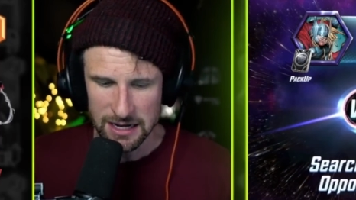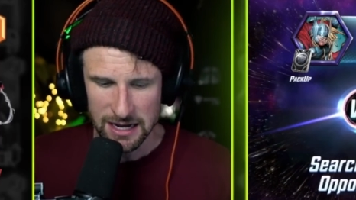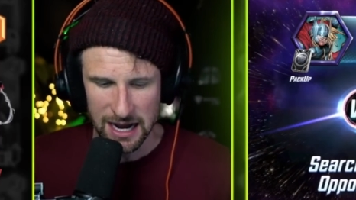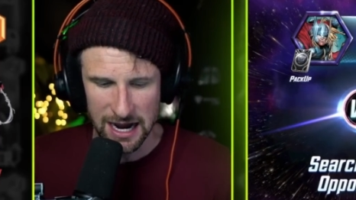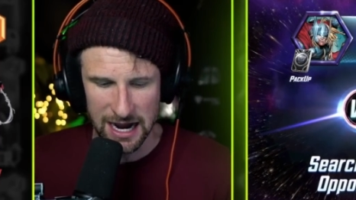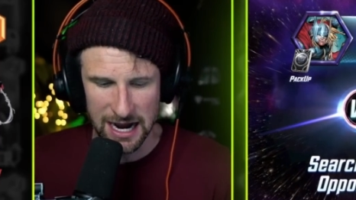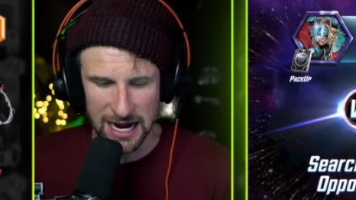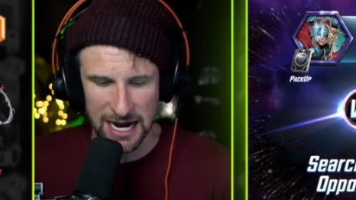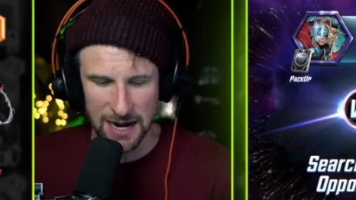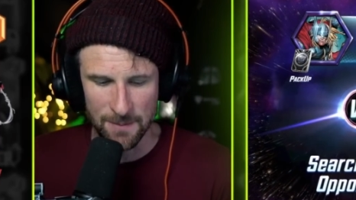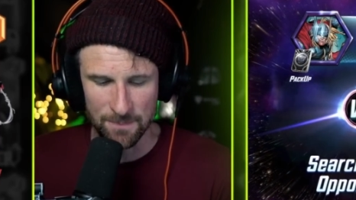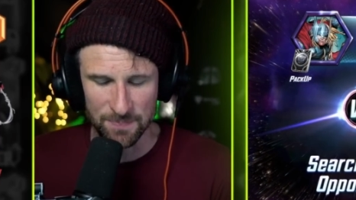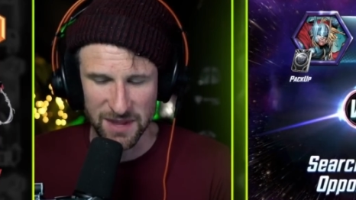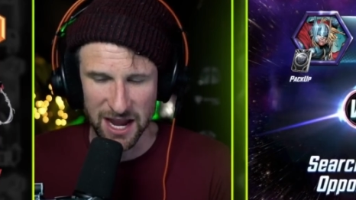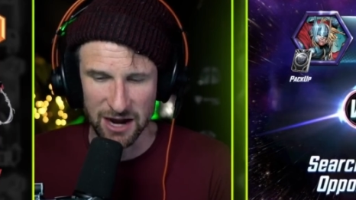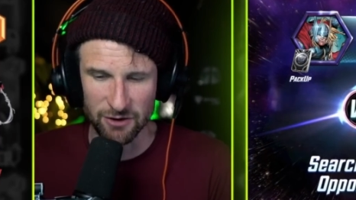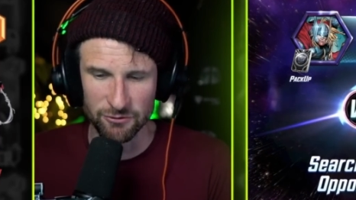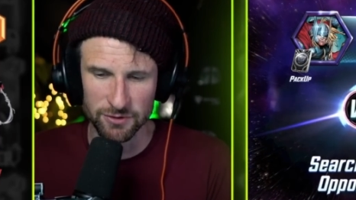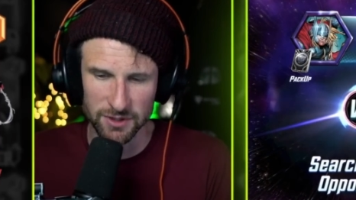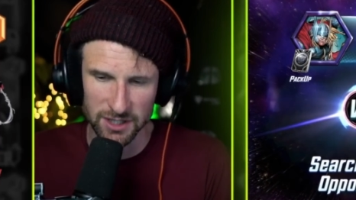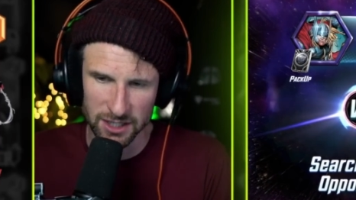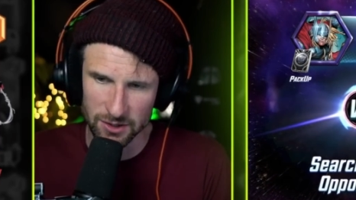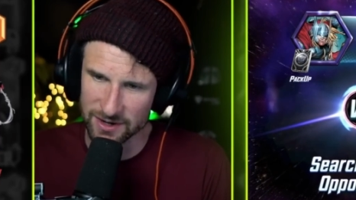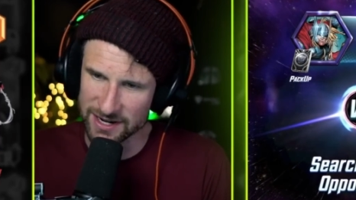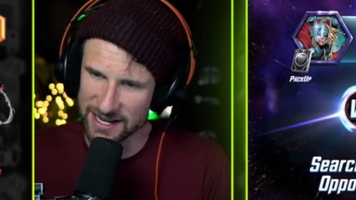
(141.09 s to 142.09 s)
I
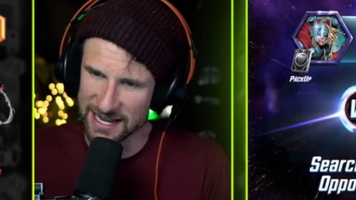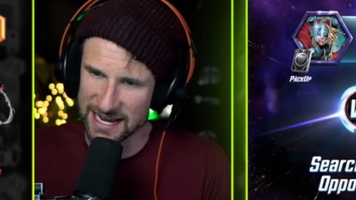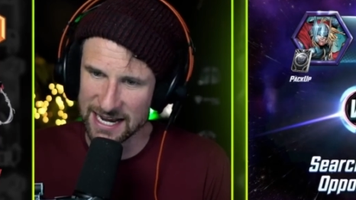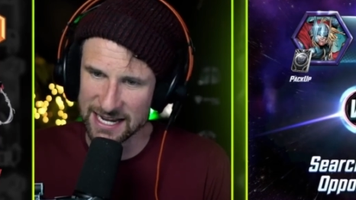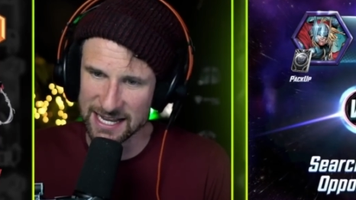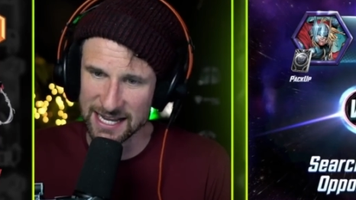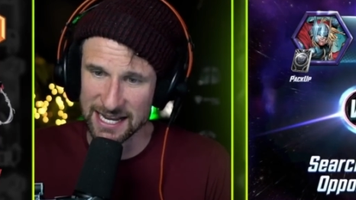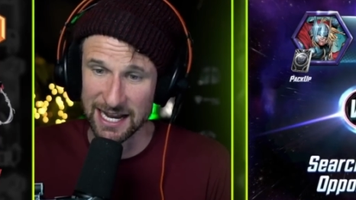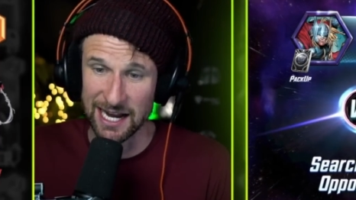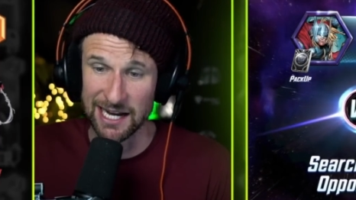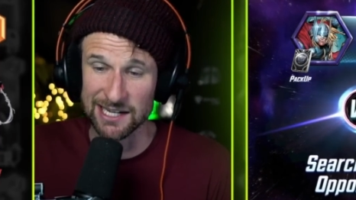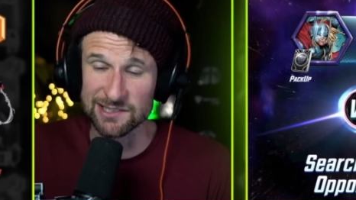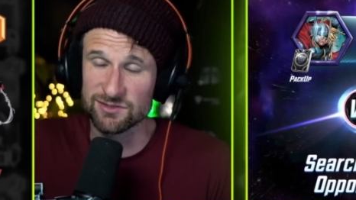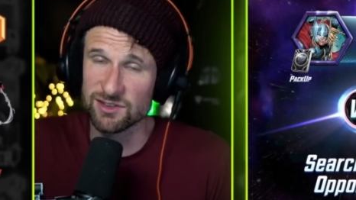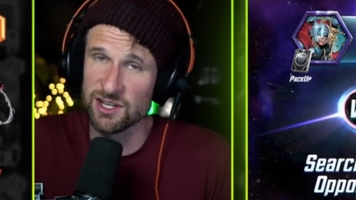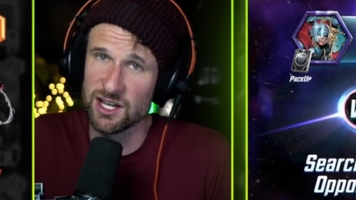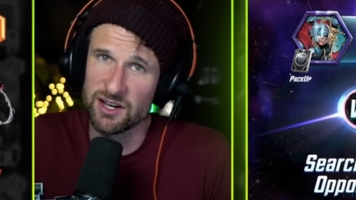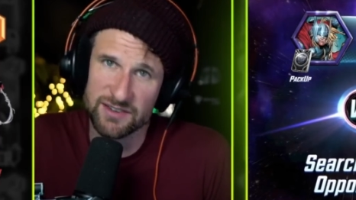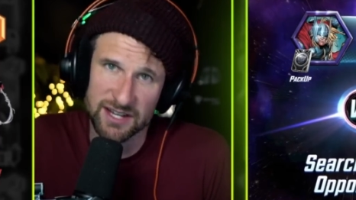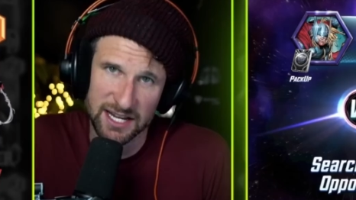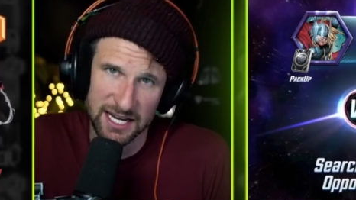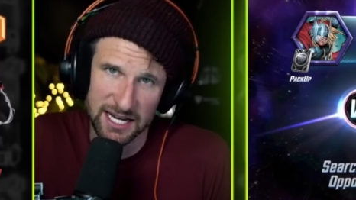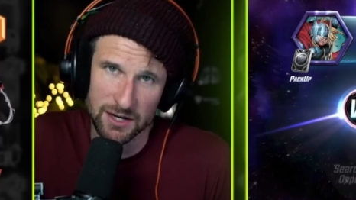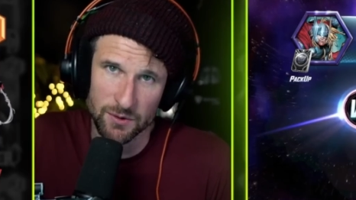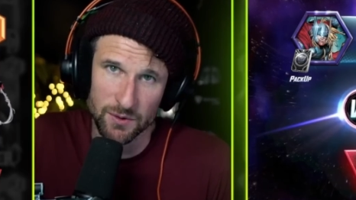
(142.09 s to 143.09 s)
really want to hit it, and I'd
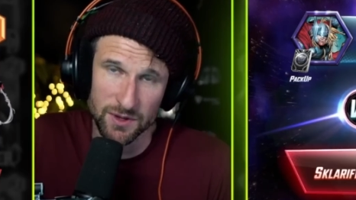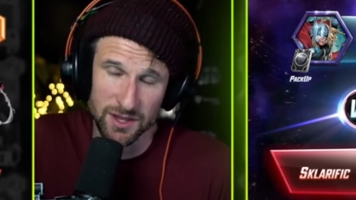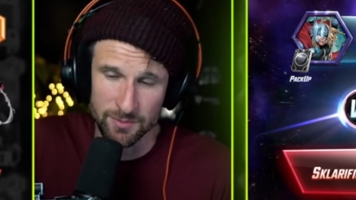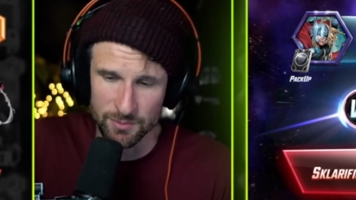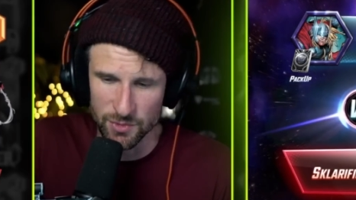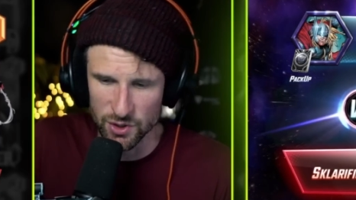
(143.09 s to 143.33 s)
love to hit it with a